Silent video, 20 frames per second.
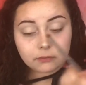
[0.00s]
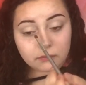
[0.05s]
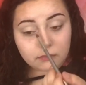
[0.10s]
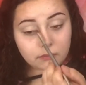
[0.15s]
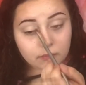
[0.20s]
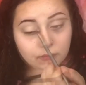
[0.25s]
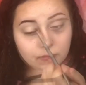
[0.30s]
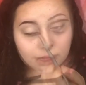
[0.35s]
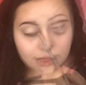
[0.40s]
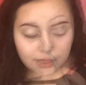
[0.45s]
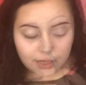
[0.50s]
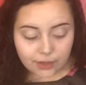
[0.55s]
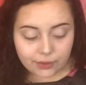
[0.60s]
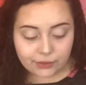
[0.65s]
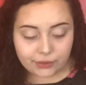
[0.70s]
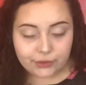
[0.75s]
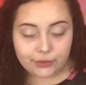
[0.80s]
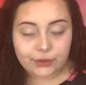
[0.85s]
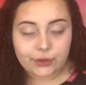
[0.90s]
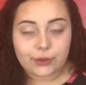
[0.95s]
We're going to go
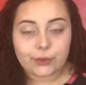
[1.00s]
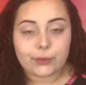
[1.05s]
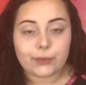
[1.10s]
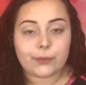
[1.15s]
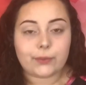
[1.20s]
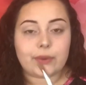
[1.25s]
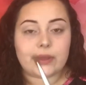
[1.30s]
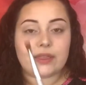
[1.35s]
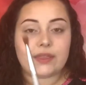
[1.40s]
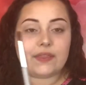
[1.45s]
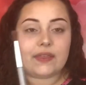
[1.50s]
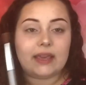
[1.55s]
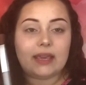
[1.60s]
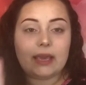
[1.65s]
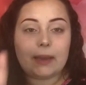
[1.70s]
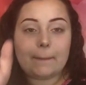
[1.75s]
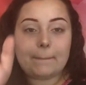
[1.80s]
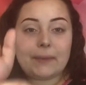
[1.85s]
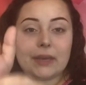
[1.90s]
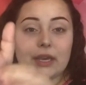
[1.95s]
through with
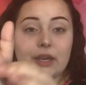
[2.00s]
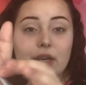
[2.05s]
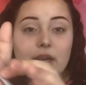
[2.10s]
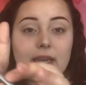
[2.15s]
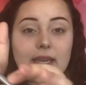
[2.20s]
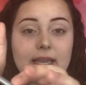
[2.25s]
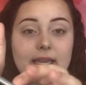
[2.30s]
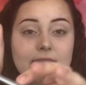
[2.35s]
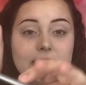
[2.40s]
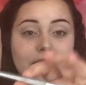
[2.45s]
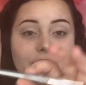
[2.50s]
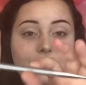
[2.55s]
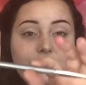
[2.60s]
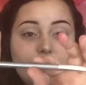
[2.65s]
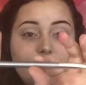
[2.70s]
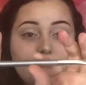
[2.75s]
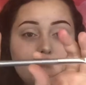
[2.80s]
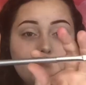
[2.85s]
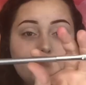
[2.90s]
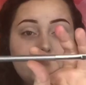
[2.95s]
the bigger end of
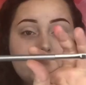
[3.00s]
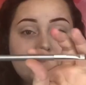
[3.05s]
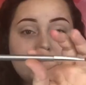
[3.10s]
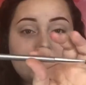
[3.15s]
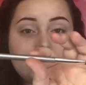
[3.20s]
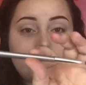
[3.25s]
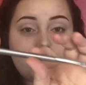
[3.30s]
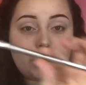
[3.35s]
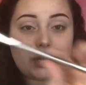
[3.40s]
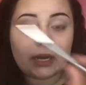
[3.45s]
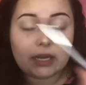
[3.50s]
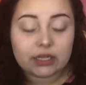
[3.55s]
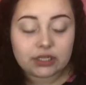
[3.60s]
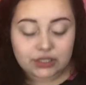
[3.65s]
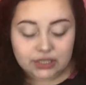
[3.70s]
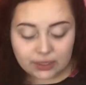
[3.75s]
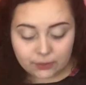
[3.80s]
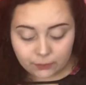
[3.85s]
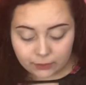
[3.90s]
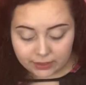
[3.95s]
the dual-ended
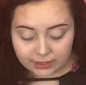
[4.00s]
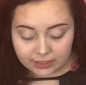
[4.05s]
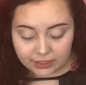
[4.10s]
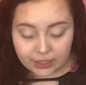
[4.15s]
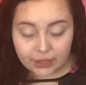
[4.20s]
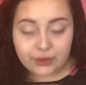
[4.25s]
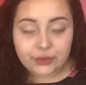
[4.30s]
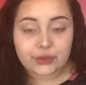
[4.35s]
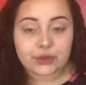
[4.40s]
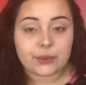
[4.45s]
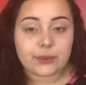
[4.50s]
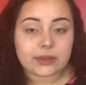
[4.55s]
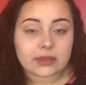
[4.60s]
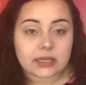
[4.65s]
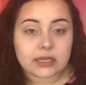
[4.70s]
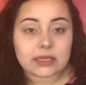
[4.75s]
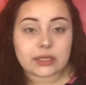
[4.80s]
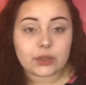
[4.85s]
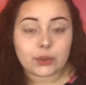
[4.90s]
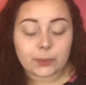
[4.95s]
brush, and we're going to go through with
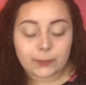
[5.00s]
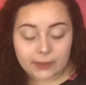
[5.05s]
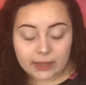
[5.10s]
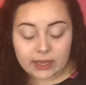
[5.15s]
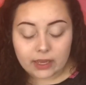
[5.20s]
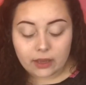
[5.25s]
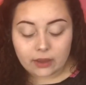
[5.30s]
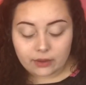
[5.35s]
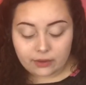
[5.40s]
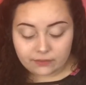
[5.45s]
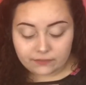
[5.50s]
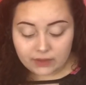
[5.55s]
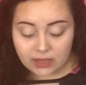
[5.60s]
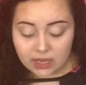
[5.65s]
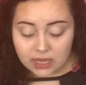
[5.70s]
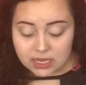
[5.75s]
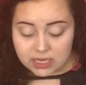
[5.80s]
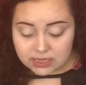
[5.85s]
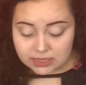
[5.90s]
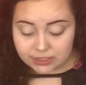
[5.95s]
a little bit of
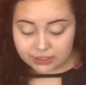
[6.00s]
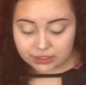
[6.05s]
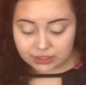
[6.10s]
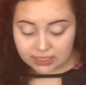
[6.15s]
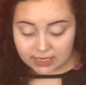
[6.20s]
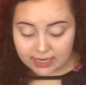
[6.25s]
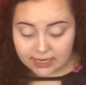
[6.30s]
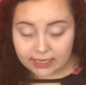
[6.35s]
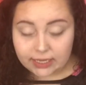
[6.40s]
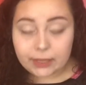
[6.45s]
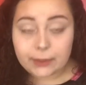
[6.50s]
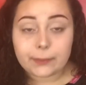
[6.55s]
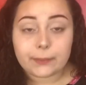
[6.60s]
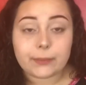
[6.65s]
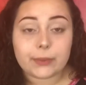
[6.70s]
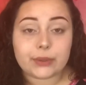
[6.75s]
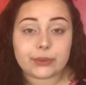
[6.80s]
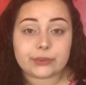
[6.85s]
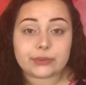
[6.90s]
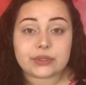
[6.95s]
the shade
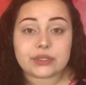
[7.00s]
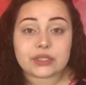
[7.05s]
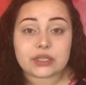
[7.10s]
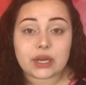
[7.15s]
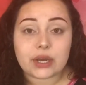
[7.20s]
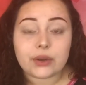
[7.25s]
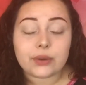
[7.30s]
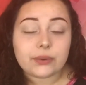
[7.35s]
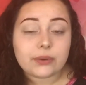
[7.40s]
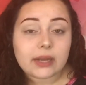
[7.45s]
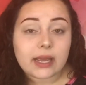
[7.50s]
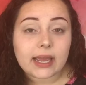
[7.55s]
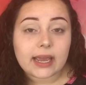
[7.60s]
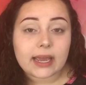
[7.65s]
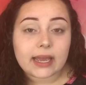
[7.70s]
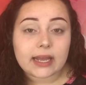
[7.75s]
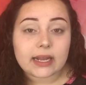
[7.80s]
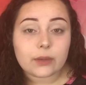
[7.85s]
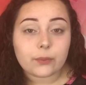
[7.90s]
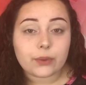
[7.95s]
Moonstone,
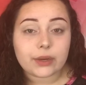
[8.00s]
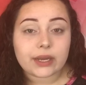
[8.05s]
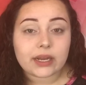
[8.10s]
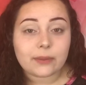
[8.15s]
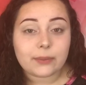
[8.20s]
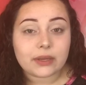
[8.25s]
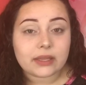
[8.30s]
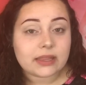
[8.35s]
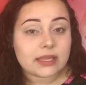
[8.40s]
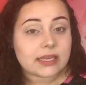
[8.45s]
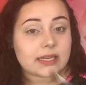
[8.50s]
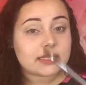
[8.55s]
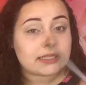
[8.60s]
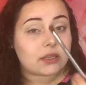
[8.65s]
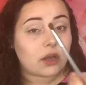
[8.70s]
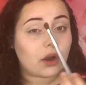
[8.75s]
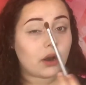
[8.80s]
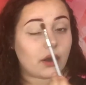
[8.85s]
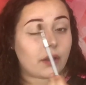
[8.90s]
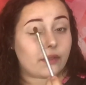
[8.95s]
and we're going to put this
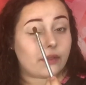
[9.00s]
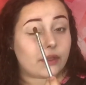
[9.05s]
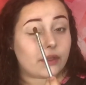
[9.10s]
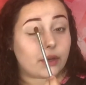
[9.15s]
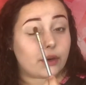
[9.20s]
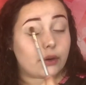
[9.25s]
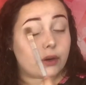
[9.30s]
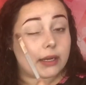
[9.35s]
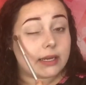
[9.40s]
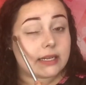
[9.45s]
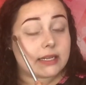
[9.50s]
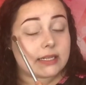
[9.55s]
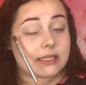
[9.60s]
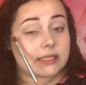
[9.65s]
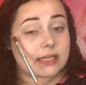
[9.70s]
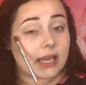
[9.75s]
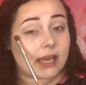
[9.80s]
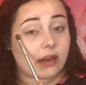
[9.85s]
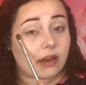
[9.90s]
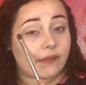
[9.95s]
on the crease
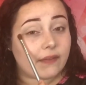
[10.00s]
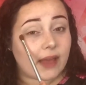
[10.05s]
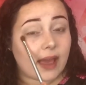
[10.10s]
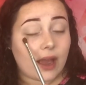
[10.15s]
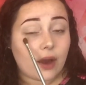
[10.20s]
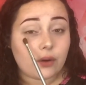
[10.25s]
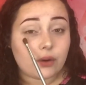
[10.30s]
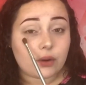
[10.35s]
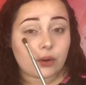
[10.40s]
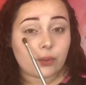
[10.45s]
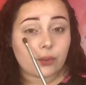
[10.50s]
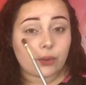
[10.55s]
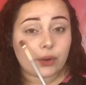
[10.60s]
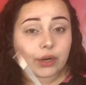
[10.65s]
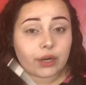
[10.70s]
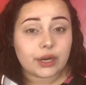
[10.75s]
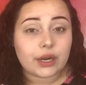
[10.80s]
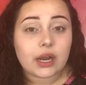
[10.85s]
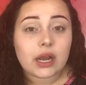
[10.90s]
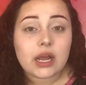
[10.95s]
and in the outer
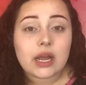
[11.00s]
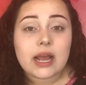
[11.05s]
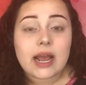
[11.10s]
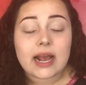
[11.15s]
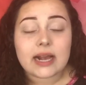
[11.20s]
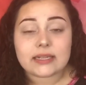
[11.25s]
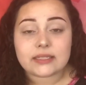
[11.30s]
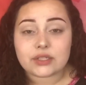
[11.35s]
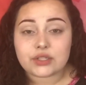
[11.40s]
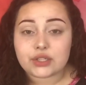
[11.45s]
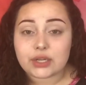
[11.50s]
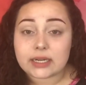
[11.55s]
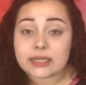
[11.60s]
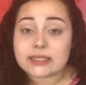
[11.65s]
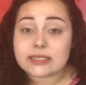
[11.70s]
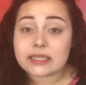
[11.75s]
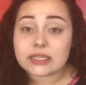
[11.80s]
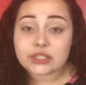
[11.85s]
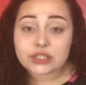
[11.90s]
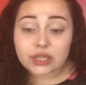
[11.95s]
corner as a
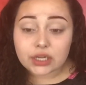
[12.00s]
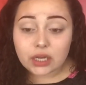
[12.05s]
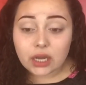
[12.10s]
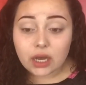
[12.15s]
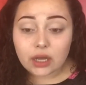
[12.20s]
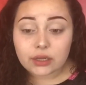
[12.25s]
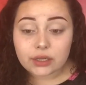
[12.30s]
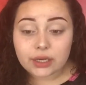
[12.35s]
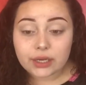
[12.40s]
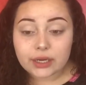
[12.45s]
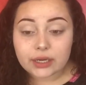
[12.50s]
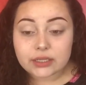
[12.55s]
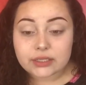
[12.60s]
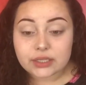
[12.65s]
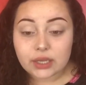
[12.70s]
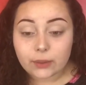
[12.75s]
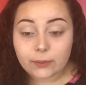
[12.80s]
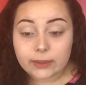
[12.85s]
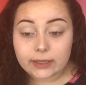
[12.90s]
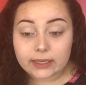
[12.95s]
transition color
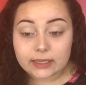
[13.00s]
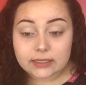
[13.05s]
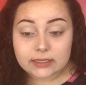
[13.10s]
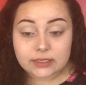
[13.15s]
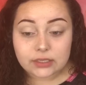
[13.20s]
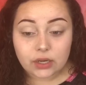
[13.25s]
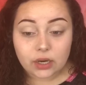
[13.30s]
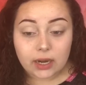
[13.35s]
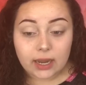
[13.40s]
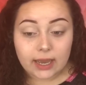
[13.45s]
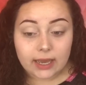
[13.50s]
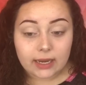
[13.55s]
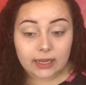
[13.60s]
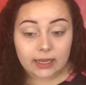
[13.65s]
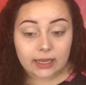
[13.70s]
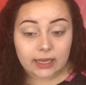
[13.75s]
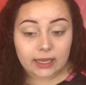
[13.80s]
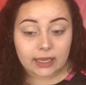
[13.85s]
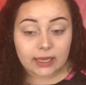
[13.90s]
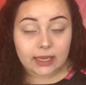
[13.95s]
so we can start
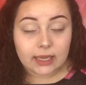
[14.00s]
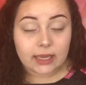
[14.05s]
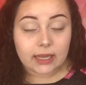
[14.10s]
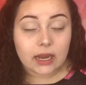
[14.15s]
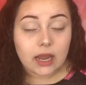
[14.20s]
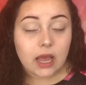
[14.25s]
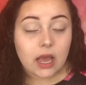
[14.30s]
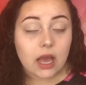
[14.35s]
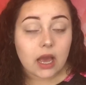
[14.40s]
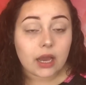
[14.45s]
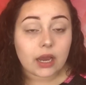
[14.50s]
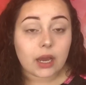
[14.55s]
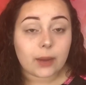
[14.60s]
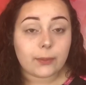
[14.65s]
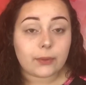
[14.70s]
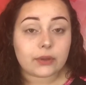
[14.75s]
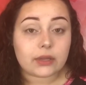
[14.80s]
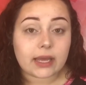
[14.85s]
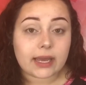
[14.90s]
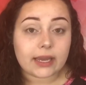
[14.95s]
adding in a
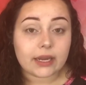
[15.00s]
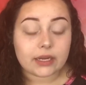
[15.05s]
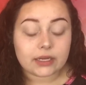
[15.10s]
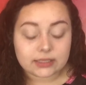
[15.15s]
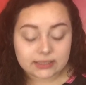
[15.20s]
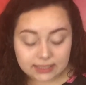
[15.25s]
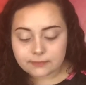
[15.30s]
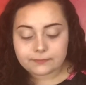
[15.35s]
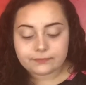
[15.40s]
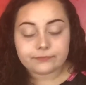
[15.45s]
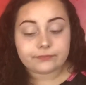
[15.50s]
couple layers.